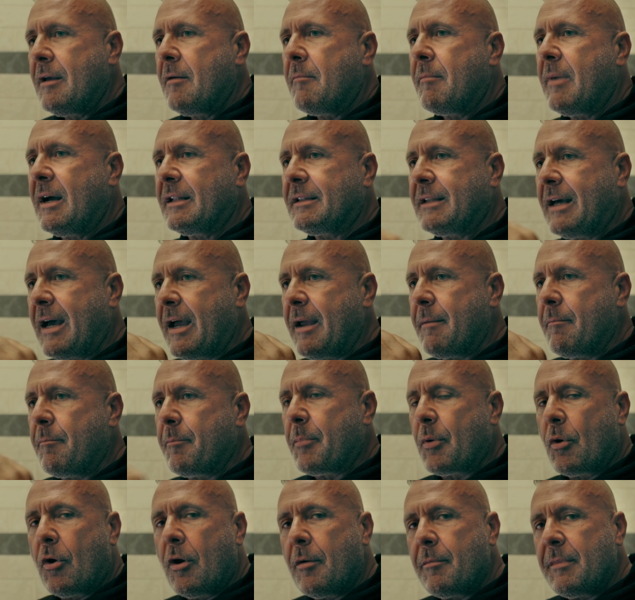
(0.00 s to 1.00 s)
But I
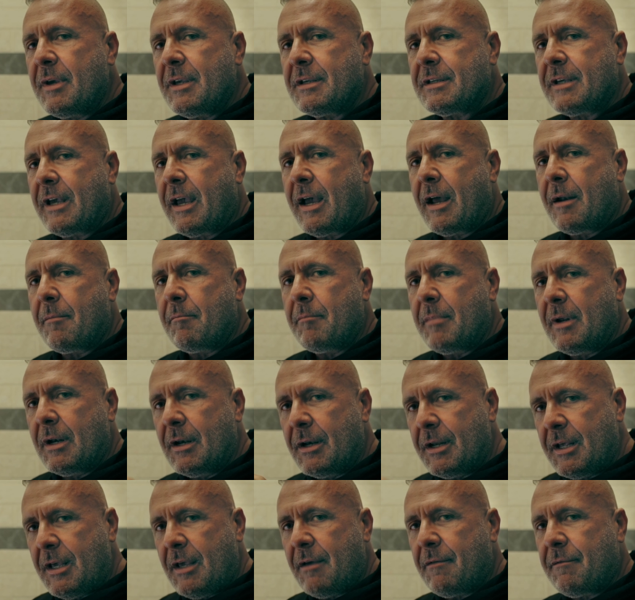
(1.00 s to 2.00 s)
promise and
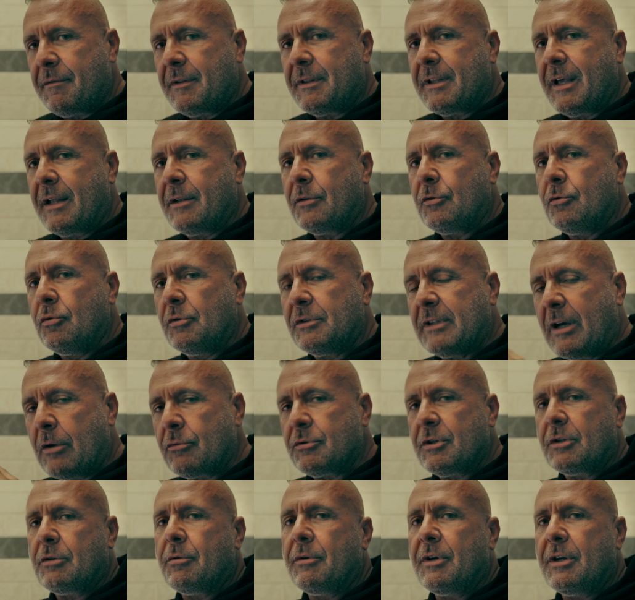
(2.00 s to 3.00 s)
believe that
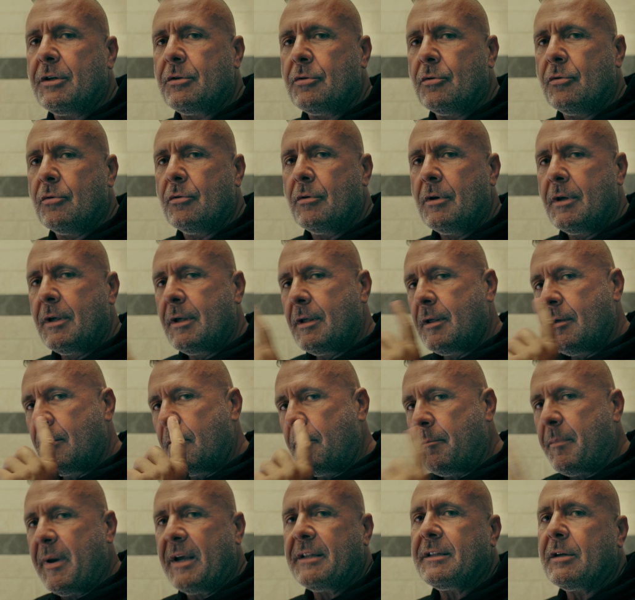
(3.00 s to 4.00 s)
2022,
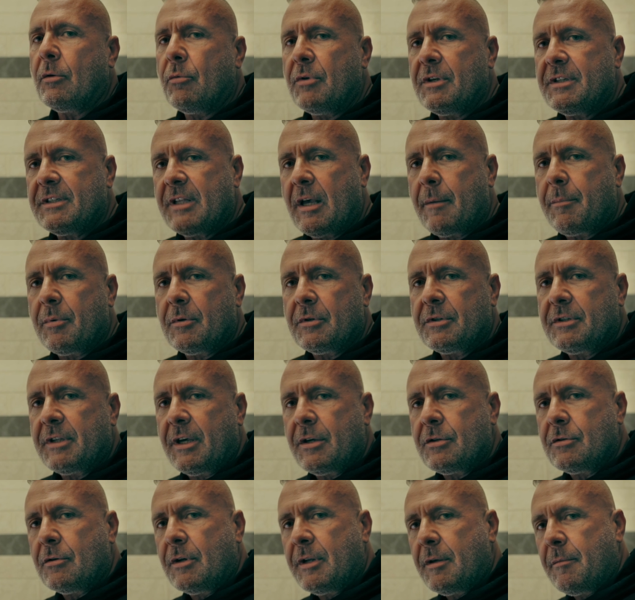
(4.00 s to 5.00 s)
Petar will step on
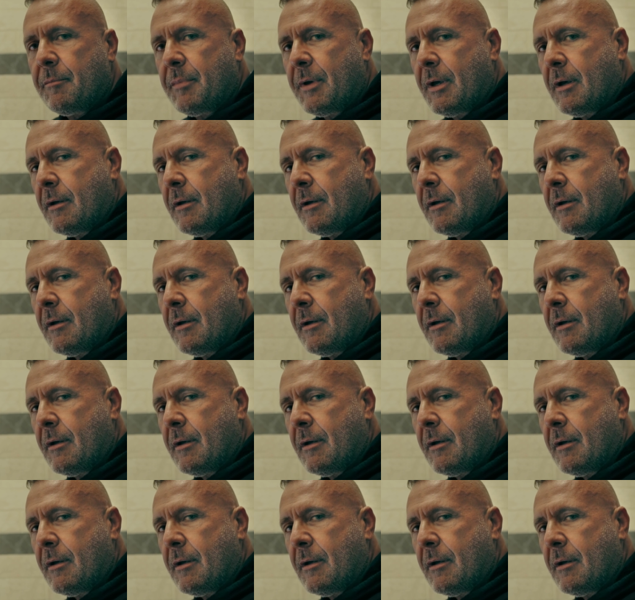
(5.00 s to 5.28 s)
stage Olympia.